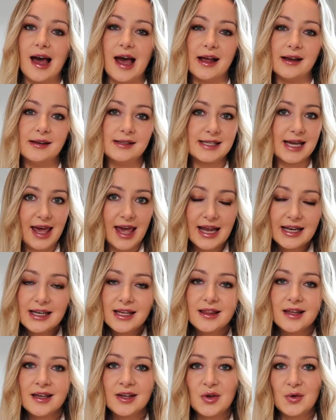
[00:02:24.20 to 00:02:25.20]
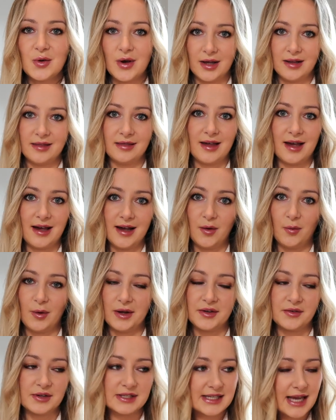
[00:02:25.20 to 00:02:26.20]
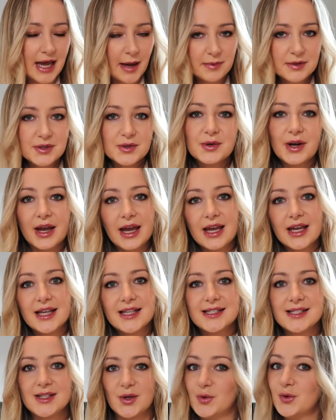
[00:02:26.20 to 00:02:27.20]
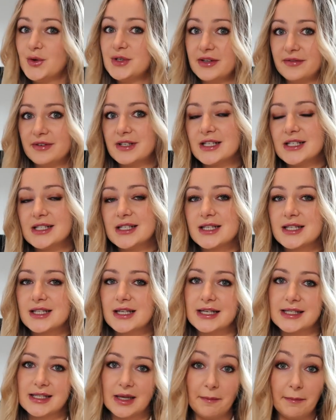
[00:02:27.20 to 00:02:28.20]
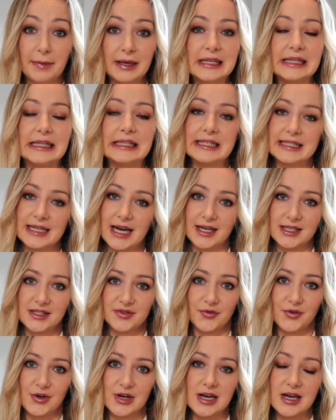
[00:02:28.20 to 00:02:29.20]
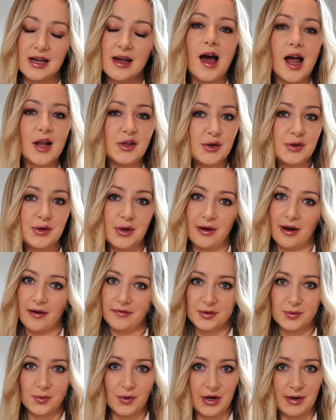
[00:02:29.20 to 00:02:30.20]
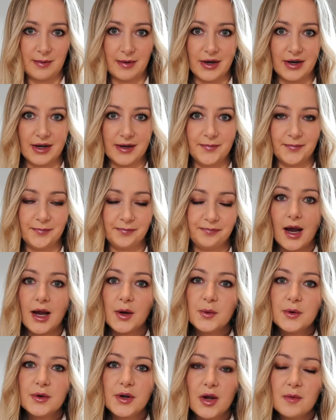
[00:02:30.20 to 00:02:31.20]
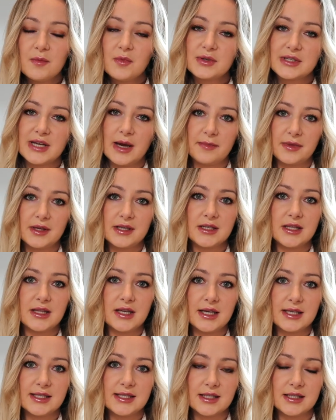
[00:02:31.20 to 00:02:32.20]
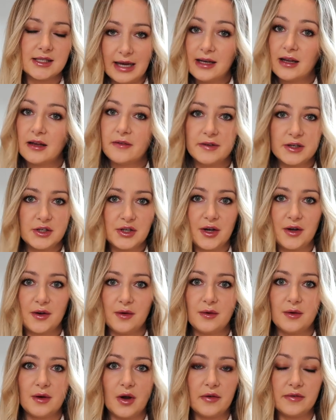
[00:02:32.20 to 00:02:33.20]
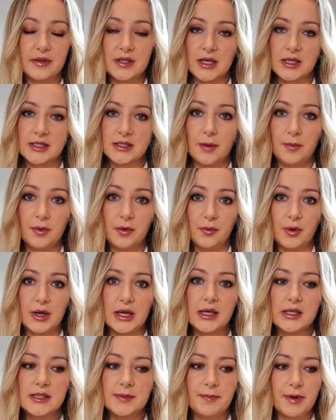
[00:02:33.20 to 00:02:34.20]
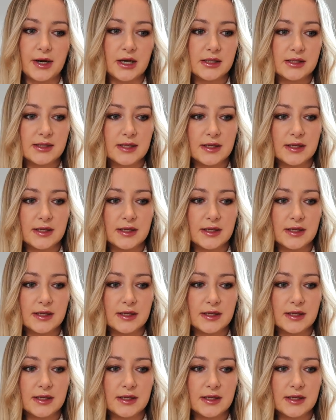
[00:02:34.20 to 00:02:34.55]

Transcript: and anything you earn there, whether it's capital gains or dividends, is completely tax-free and you don't have to worry about it. I will go more depth into this in a video over the next couple of weeks, but